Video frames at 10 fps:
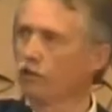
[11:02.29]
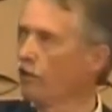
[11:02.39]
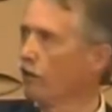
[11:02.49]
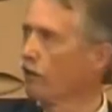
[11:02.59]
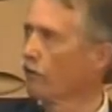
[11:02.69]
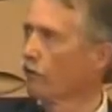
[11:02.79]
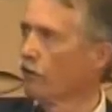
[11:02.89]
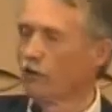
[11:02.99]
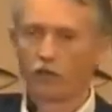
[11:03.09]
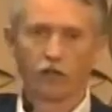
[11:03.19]
a year,
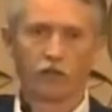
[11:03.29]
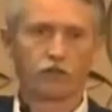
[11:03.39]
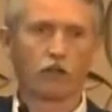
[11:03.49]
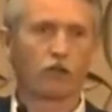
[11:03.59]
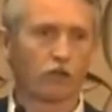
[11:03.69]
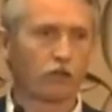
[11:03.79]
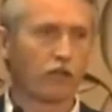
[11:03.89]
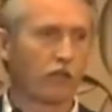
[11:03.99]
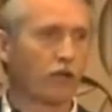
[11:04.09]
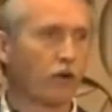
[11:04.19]
it's going to
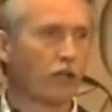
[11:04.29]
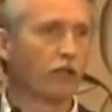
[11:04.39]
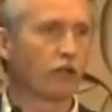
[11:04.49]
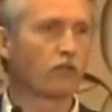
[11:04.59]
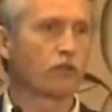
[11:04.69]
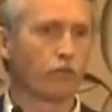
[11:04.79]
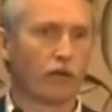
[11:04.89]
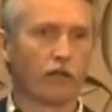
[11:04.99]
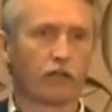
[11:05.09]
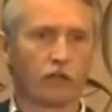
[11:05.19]
take you 8 years to
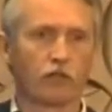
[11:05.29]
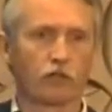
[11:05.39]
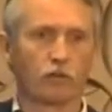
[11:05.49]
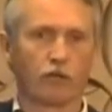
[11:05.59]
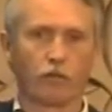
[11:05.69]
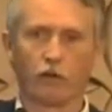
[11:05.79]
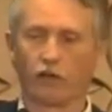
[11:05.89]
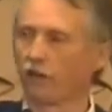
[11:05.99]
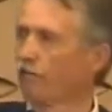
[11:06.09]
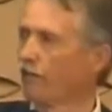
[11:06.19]
get your money
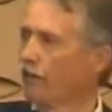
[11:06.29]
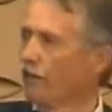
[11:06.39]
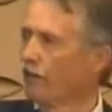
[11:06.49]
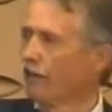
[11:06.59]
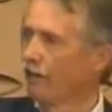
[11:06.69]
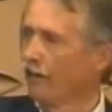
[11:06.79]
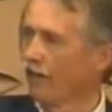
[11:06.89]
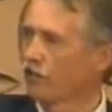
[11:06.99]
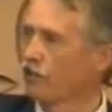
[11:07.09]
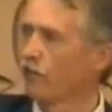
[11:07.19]
back.
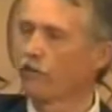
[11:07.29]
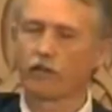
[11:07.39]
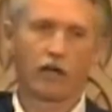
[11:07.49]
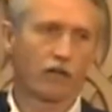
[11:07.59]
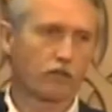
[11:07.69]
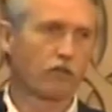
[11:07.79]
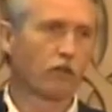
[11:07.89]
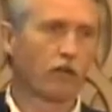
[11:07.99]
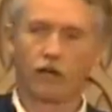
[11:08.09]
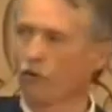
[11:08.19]
At 7,000
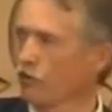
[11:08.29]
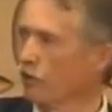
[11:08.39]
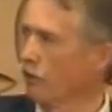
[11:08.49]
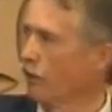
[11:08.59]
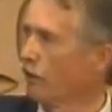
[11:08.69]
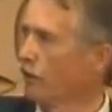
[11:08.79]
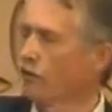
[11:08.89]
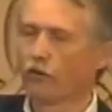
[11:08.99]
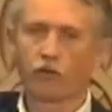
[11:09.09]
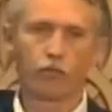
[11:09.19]
run hours a year,
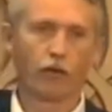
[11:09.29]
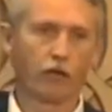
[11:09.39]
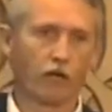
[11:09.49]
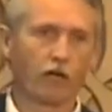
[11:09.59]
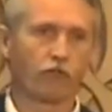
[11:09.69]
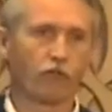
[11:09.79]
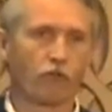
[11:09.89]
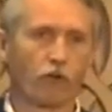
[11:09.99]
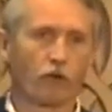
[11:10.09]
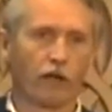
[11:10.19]
you can pay it off in
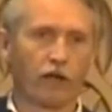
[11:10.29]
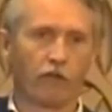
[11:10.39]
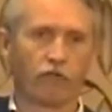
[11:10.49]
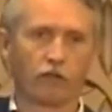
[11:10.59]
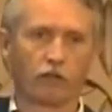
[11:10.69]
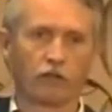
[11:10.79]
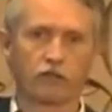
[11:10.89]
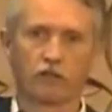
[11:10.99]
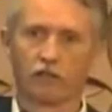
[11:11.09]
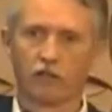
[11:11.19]
4.5
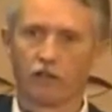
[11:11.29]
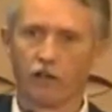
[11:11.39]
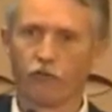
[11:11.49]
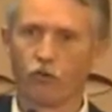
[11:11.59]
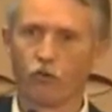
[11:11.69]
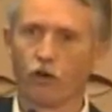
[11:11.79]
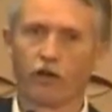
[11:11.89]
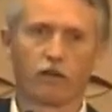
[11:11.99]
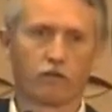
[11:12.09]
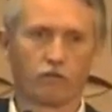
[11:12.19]
years. If you
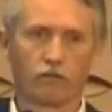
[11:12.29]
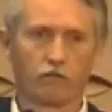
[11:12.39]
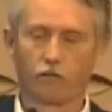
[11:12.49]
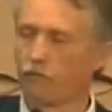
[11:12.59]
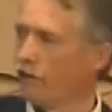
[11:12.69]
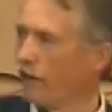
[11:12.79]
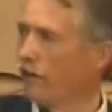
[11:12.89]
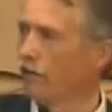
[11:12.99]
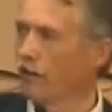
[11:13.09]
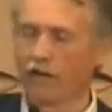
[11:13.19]
run it
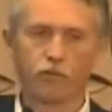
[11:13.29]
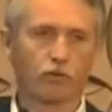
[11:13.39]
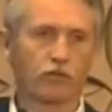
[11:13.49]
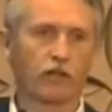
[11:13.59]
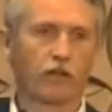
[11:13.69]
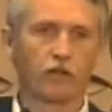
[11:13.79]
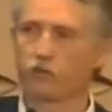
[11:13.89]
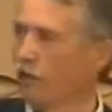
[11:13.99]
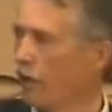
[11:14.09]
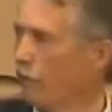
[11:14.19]
90% of the
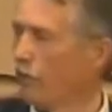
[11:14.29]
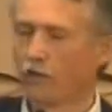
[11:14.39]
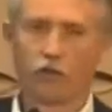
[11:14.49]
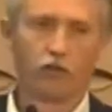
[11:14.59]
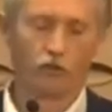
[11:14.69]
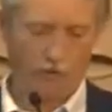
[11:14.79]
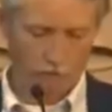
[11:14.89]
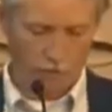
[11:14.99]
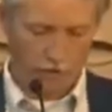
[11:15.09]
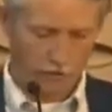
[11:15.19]
time, you can
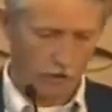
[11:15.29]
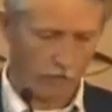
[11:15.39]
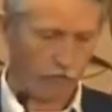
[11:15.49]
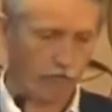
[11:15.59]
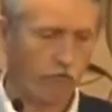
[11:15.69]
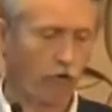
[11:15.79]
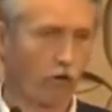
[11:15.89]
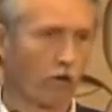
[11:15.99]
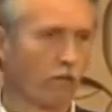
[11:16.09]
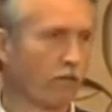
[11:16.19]
pay it off in
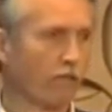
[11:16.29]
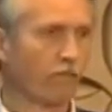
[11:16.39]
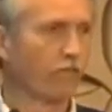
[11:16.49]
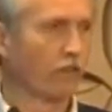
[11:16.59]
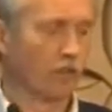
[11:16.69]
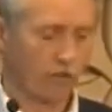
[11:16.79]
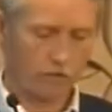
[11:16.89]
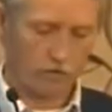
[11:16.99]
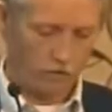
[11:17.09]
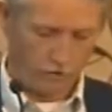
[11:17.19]
4. It's